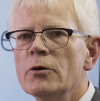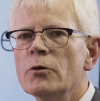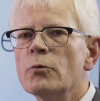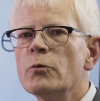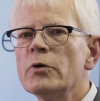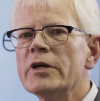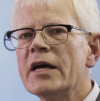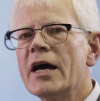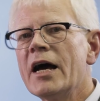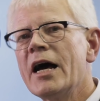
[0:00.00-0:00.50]

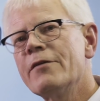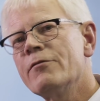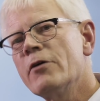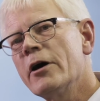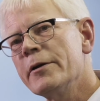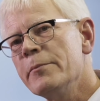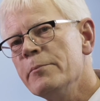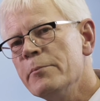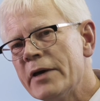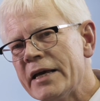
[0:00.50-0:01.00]
We have
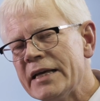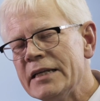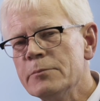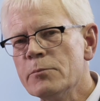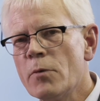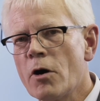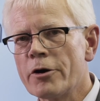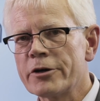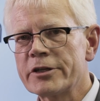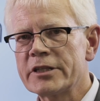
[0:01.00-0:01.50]
our
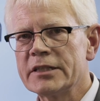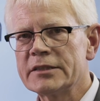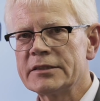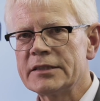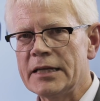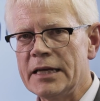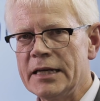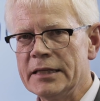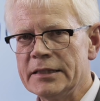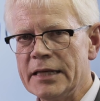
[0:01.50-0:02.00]
main market
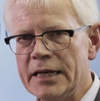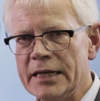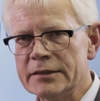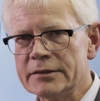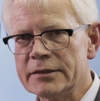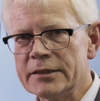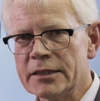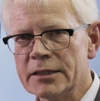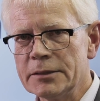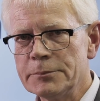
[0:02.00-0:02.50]
in
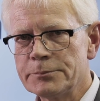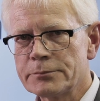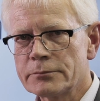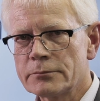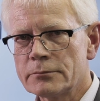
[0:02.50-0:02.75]
India.